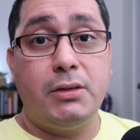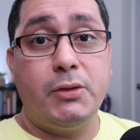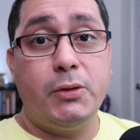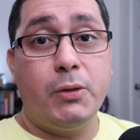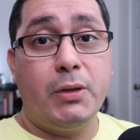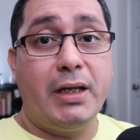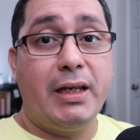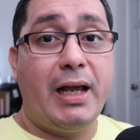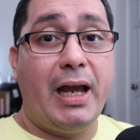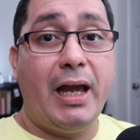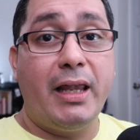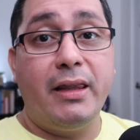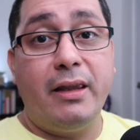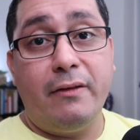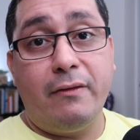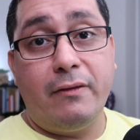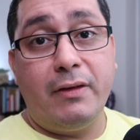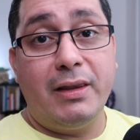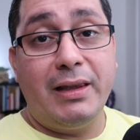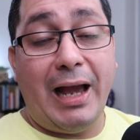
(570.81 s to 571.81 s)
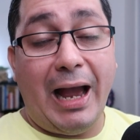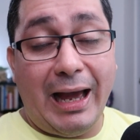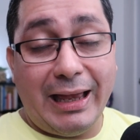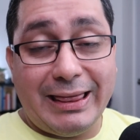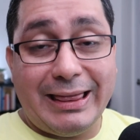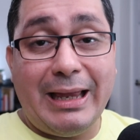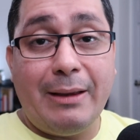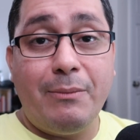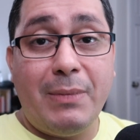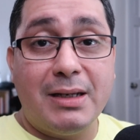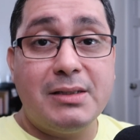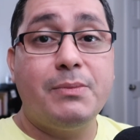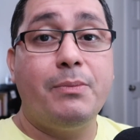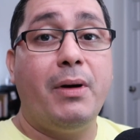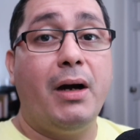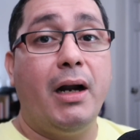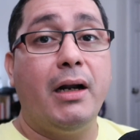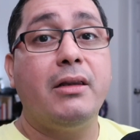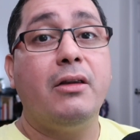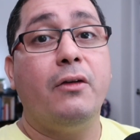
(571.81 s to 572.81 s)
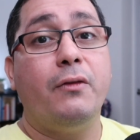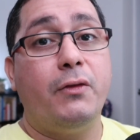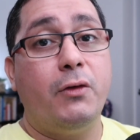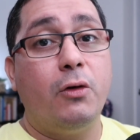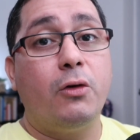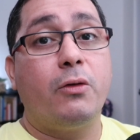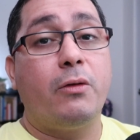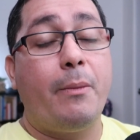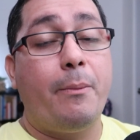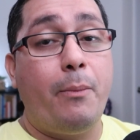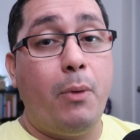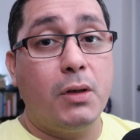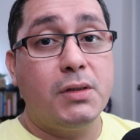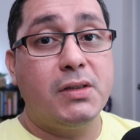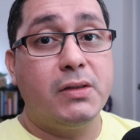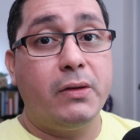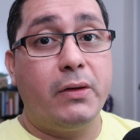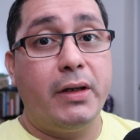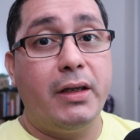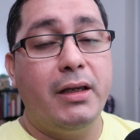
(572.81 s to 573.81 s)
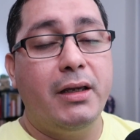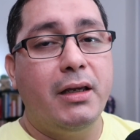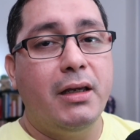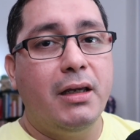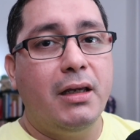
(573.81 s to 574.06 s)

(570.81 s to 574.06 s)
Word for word: You can add them, add them as part of your repository.